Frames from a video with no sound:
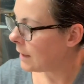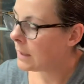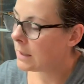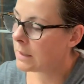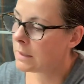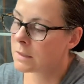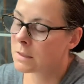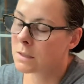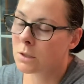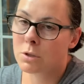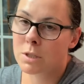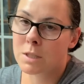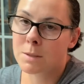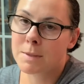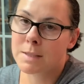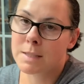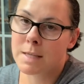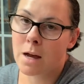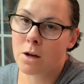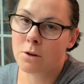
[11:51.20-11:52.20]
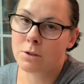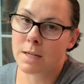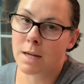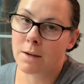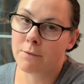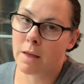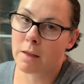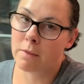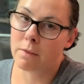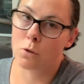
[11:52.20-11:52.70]
is the Christmas house. I
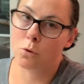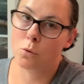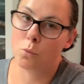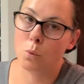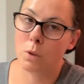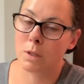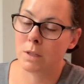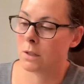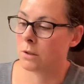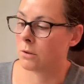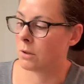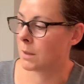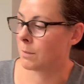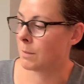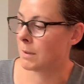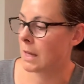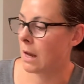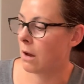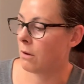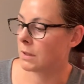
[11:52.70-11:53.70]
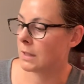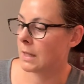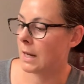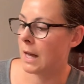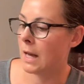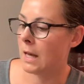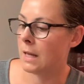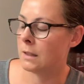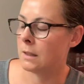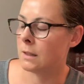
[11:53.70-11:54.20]
have that little wooden Christmas house that
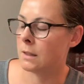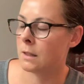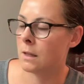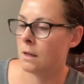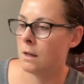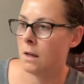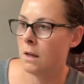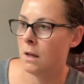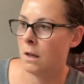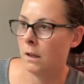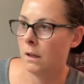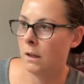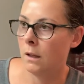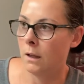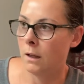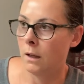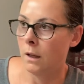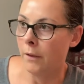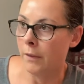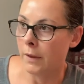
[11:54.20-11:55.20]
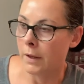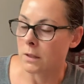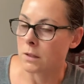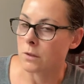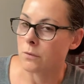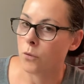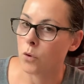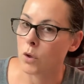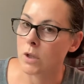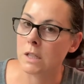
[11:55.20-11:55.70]
has, I think
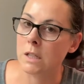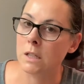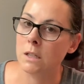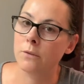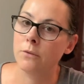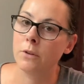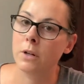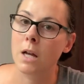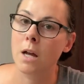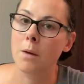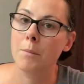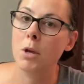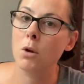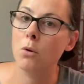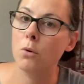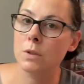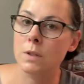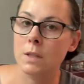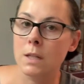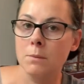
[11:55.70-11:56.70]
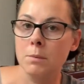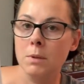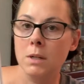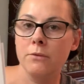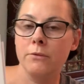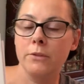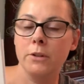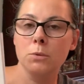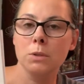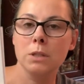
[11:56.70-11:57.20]
it's fourteen different cubby holes that I'm
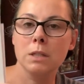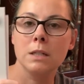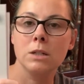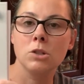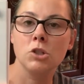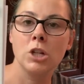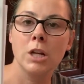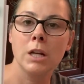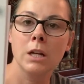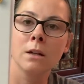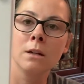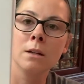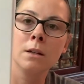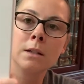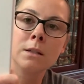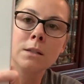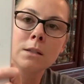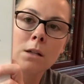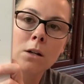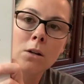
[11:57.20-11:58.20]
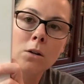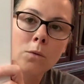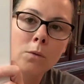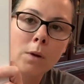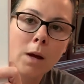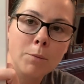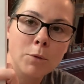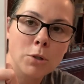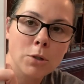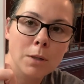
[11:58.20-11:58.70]
going to fill with stitching.
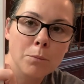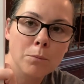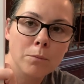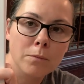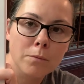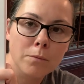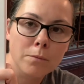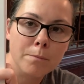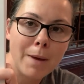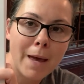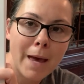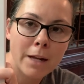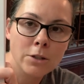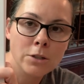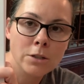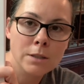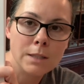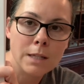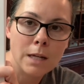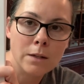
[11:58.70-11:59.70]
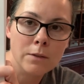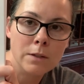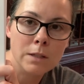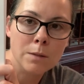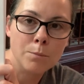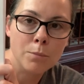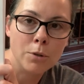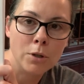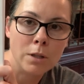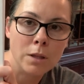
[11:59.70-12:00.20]
So I'm doing patterns out of
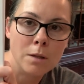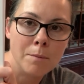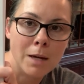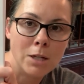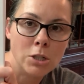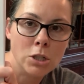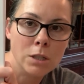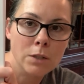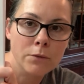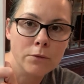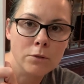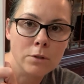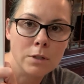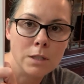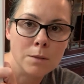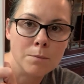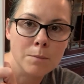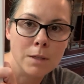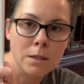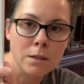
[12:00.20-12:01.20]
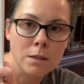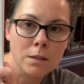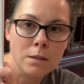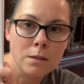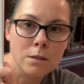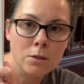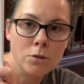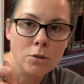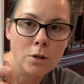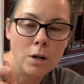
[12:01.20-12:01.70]
this book, The Magic of Christmas to